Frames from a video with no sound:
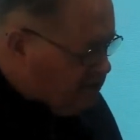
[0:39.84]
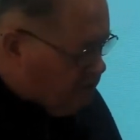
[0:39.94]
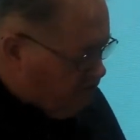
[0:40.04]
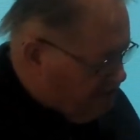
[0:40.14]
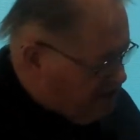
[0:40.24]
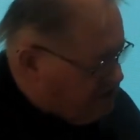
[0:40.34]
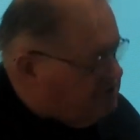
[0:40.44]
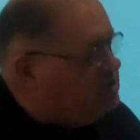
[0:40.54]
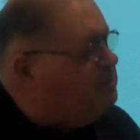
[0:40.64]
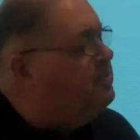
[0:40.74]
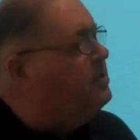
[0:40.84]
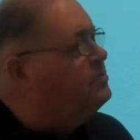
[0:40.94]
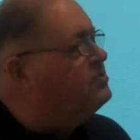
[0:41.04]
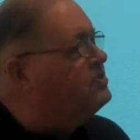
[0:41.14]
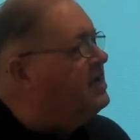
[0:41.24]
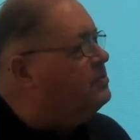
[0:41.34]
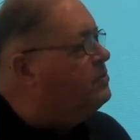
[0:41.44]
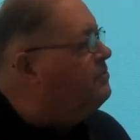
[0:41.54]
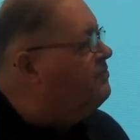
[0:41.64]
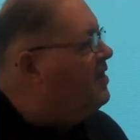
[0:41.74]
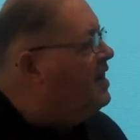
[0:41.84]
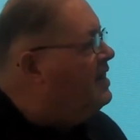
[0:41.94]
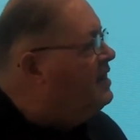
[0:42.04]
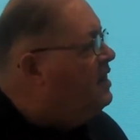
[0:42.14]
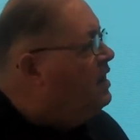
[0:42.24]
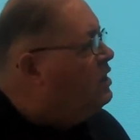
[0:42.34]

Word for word: there's good reason to suppose that Dufay